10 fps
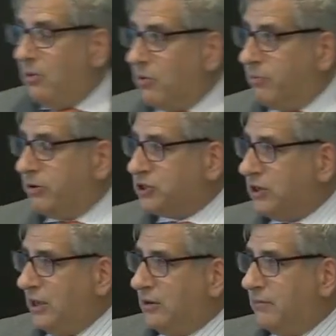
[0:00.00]
we're
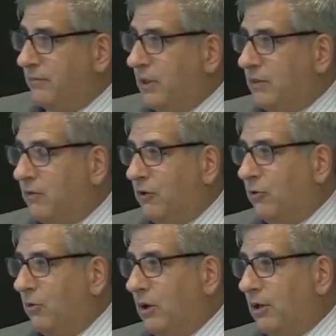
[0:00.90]
pushing it
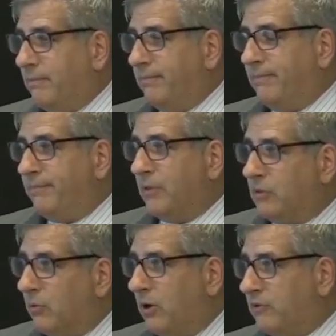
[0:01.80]
into
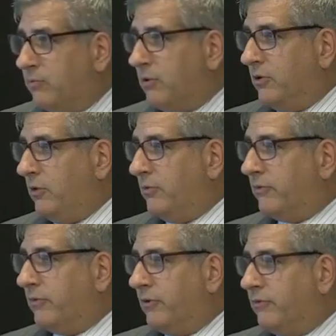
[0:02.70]
widespread
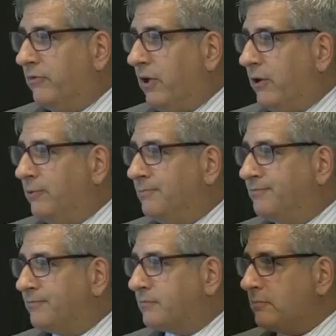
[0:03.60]
use. So
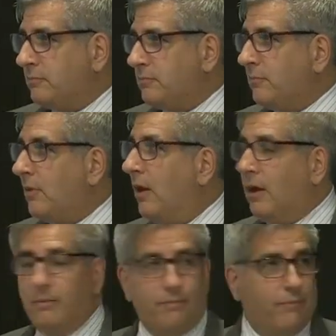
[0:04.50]

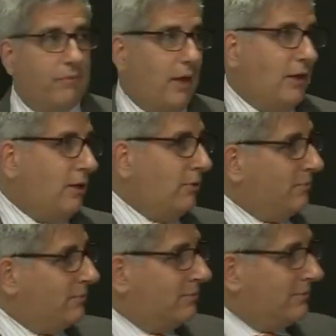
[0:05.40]
thank you.
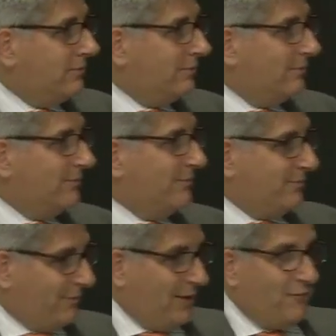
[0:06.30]

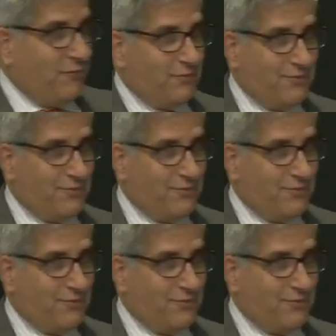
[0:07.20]
And if you